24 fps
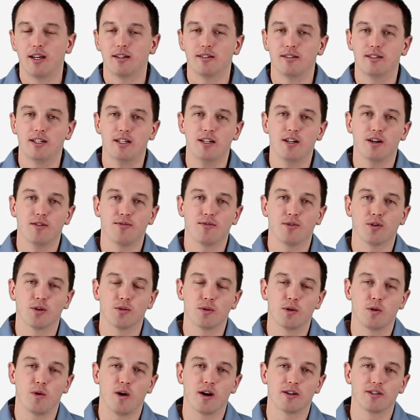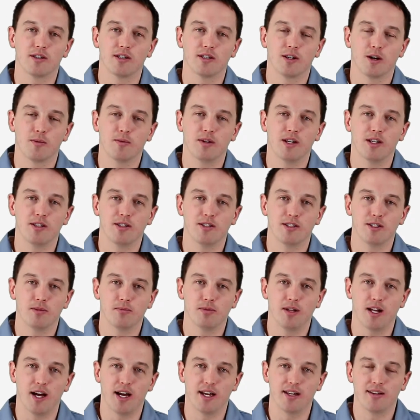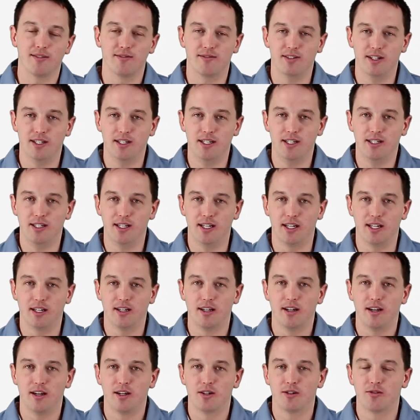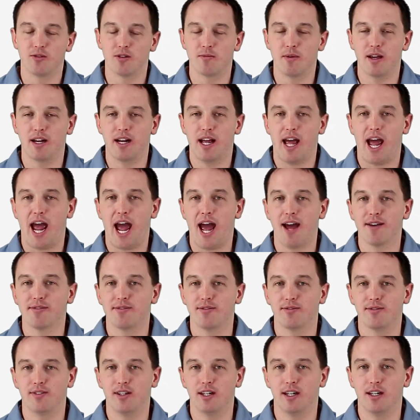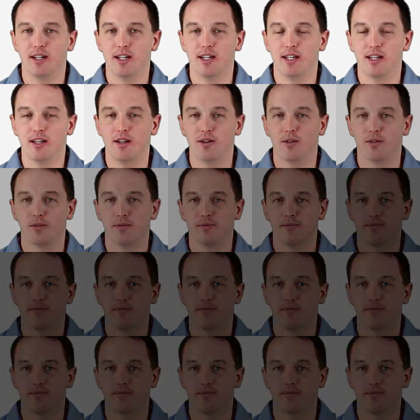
DDR4 requires a termination supply, VTT, to remain at half of VDDQ.